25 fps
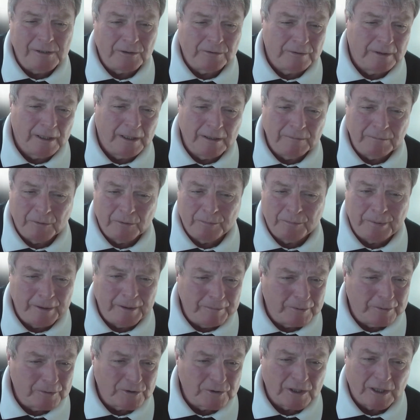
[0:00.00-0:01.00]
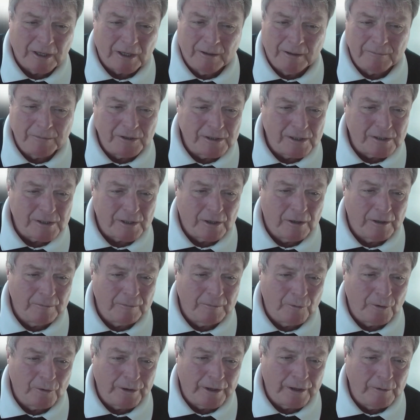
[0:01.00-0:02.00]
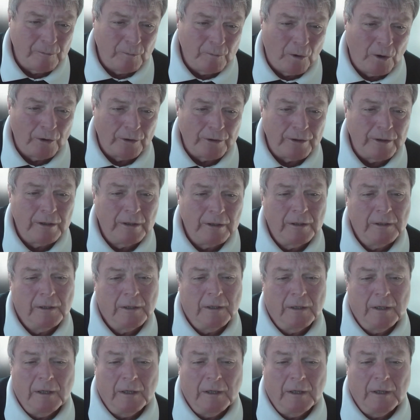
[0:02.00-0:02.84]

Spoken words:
to enable people to come and design what they want.